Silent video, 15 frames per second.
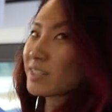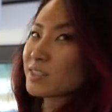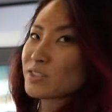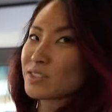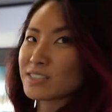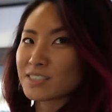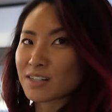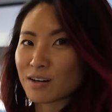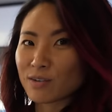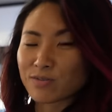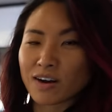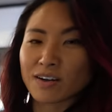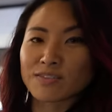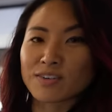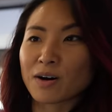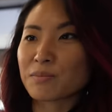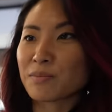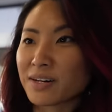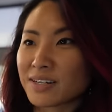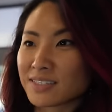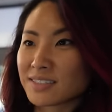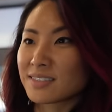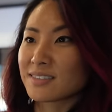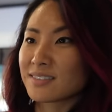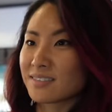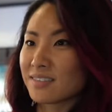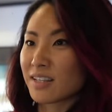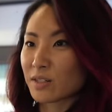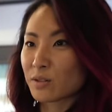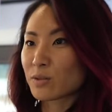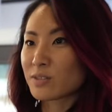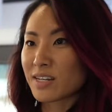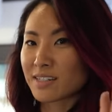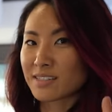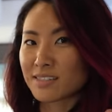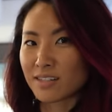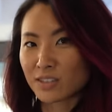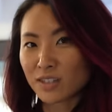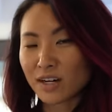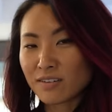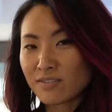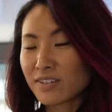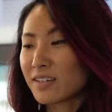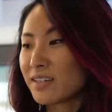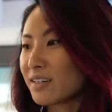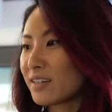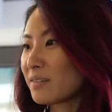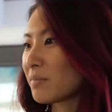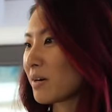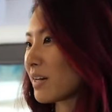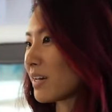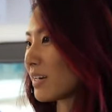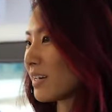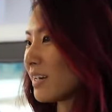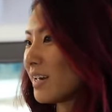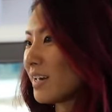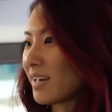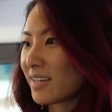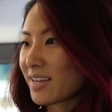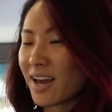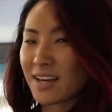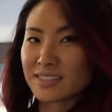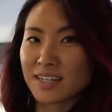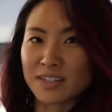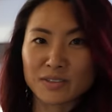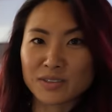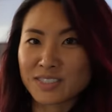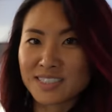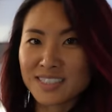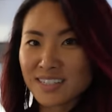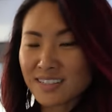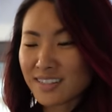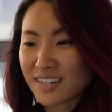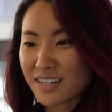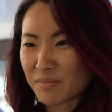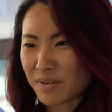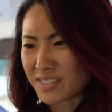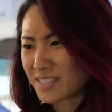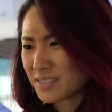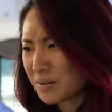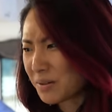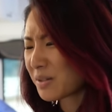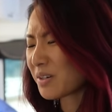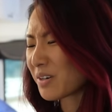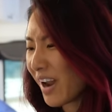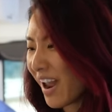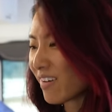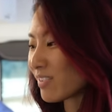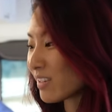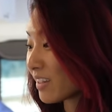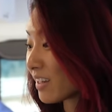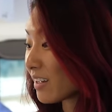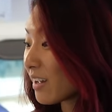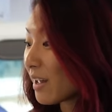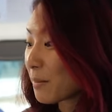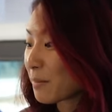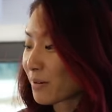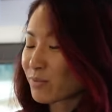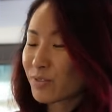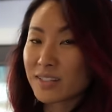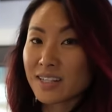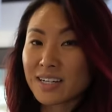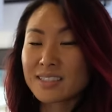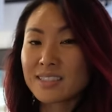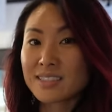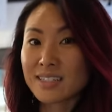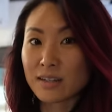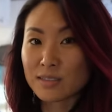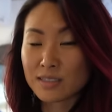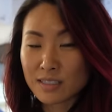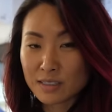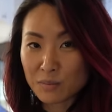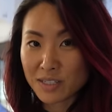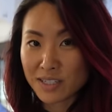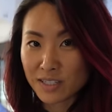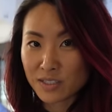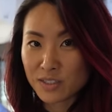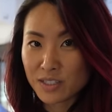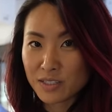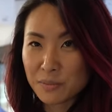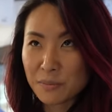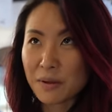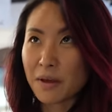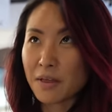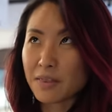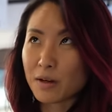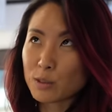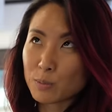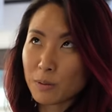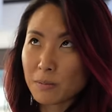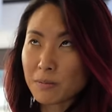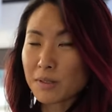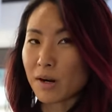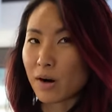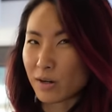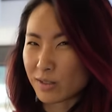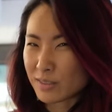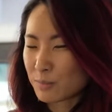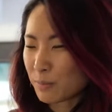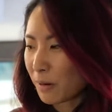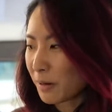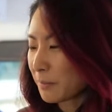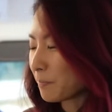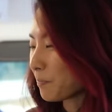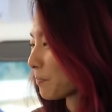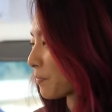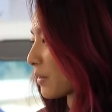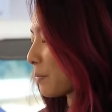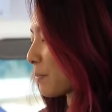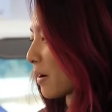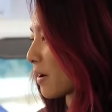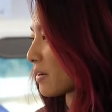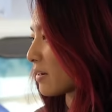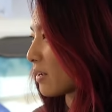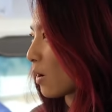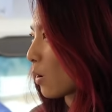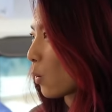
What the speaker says: kitchen stuff. I've got my La Cruzette Dutch oven, my cast iron skillet, my slow cooker, everything, but I've really had to downsize my kitchen. That was probably the hardest part, but